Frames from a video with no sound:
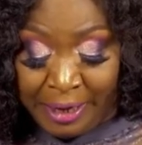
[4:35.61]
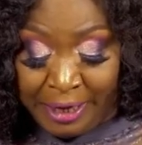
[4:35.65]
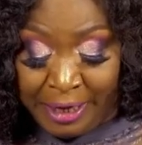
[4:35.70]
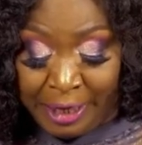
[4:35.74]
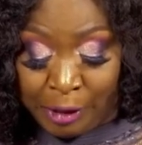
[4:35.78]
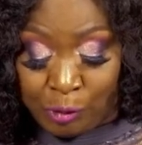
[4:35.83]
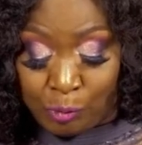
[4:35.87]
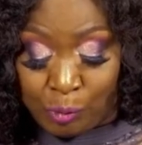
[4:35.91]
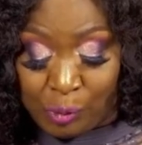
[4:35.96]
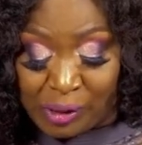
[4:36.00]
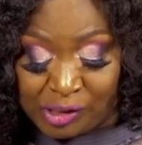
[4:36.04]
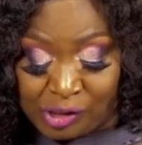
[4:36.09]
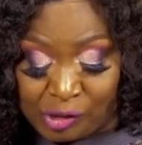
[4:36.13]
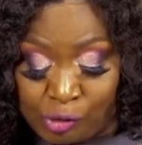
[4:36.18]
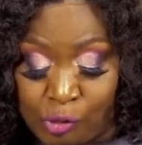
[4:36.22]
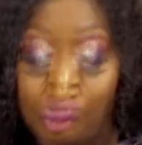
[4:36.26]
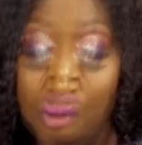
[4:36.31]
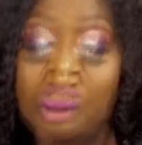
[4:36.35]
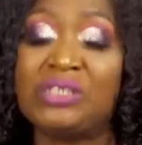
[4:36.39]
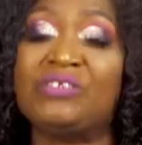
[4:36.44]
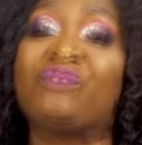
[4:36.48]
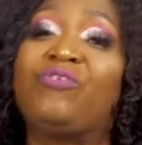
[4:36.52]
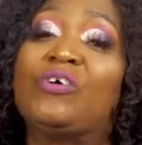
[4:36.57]
It was
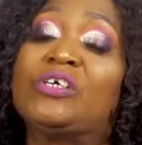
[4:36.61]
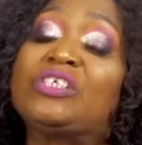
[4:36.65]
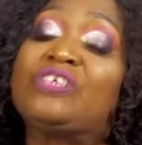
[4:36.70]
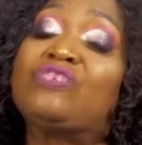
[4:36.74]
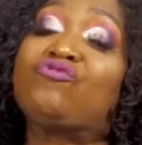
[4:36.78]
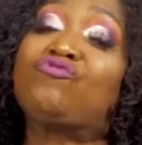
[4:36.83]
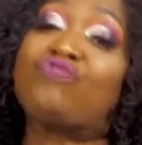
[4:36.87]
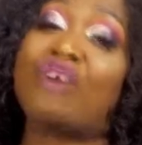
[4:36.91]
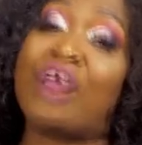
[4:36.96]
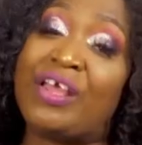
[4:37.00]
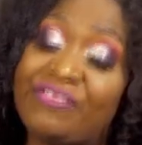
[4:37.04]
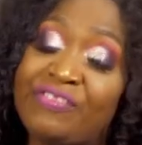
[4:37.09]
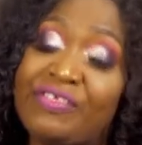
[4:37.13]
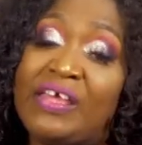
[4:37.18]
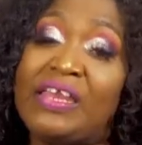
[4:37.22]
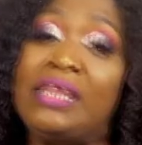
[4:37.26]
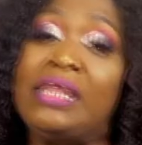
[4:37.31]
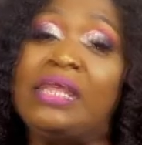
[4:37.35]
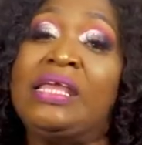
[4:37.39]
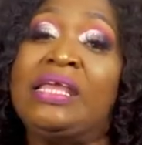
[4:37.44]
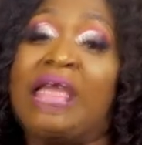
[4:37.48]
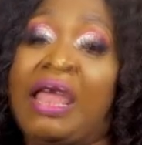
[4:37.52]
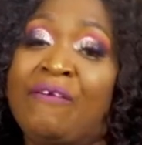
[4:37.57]
used for
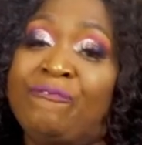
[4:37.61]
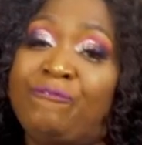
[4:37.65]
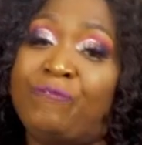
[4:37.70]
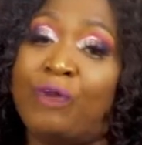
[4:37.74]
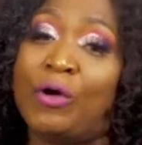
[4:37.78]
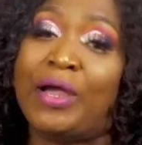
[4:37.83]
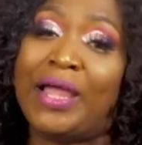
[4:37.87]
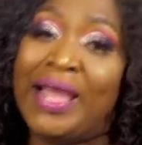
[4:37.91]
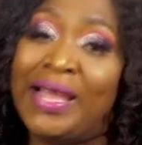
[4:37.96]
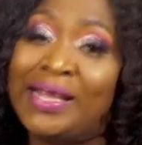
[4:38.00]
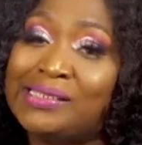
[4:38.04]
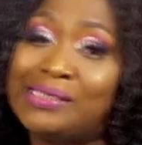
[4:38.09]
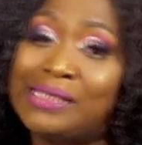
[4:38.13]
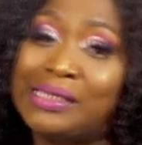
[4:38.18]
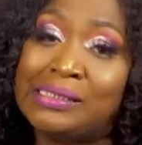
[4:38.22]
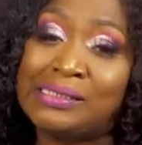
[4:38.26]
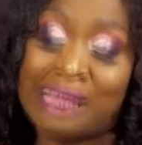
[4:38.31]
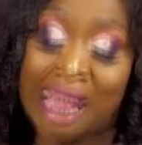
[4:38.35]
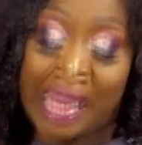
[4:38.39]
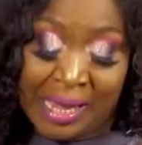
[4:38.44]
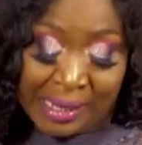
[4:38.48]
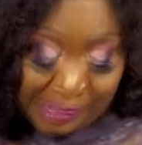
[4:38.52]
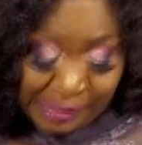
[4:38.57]
strengthening and for
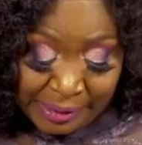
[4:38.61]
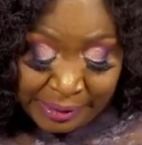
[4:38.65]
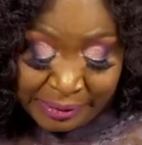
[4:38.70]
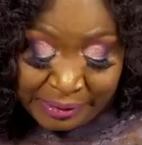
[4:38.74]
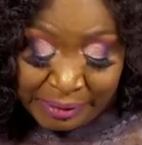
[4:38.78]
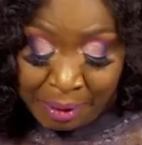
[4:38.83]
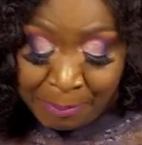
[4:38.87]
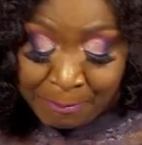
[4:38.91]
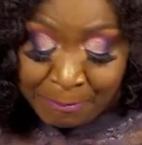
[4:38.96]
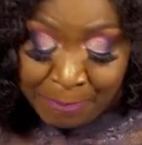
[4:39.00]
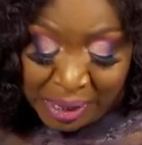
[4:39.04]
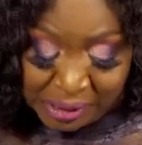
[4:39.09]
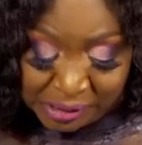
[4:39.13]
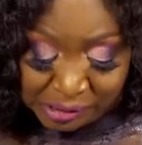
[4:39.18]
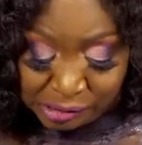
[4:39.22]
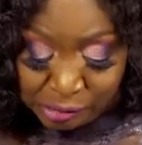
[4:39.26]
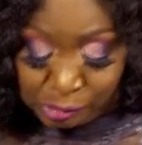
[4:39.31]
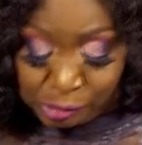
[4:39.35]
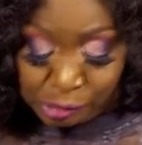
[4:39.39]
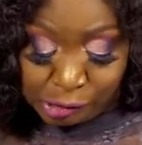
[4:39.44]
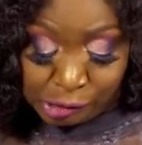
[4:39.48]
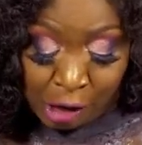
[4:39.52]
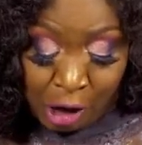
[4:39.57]
exercising the
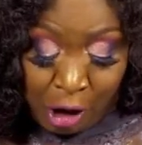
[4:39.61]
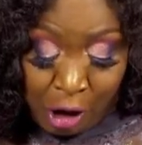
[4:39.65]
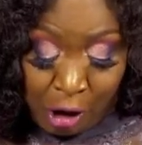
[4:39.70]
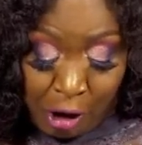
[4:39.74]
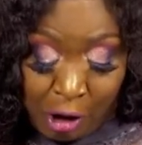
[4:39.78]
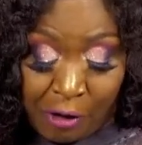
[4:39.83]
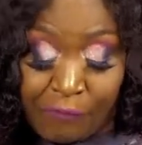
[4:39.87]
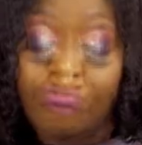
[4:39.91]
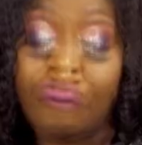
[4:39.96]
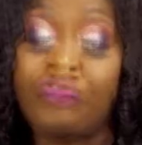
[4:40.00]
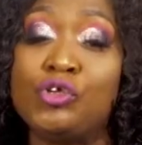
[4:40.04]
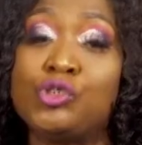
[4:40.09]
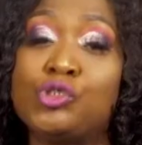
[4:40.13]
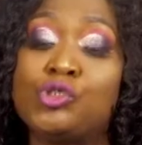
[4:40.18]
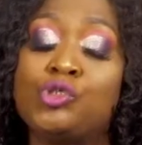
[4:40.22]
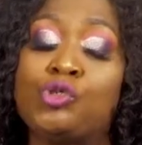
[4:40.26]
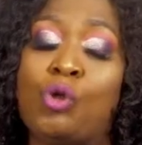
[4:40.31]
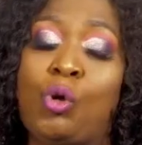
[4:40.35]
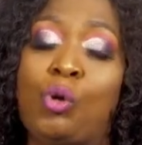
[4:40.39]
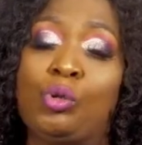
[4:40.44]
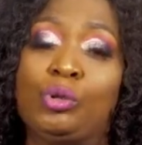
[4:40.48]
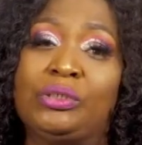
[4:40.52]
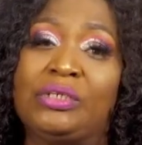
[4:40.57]
muscles of the
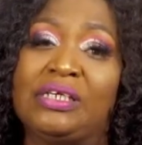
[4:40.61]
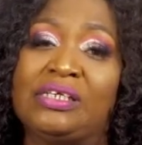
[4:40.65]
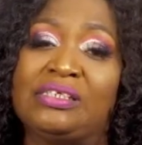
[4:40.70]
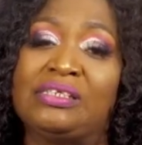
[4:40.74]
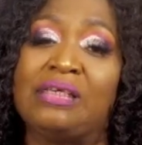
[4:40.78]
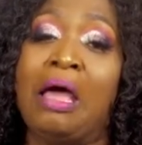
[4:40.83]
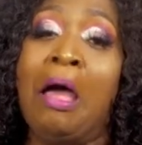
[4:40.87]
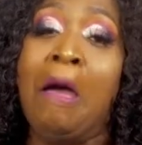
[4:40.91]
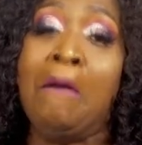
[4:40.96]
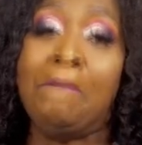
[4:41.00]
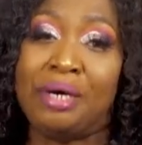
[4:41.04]
soldiers.